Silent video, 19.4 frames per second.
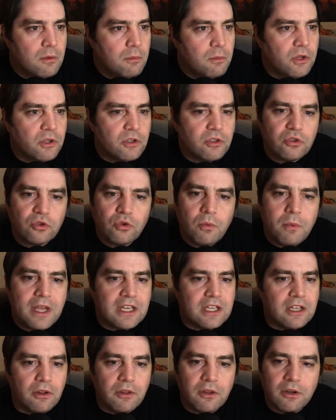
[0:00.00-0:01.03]
But there's so
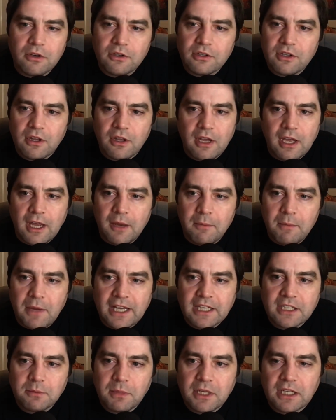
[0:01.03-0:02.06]
many other
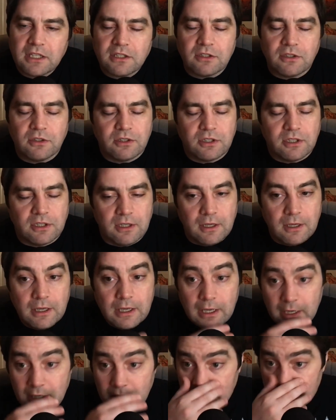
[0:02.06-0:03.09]
aspects. There's the
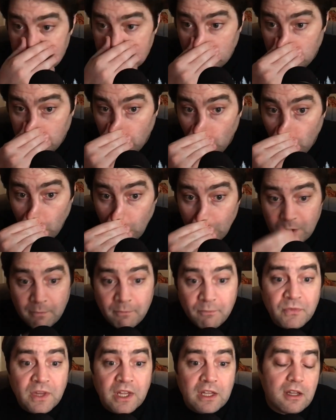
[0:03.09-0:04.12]
support
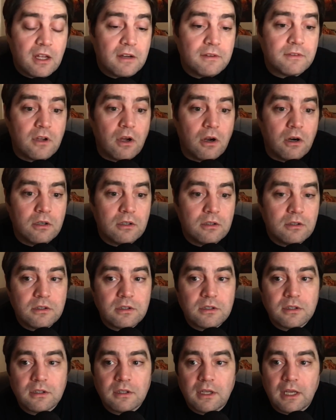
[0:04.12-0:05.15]
that I've garnered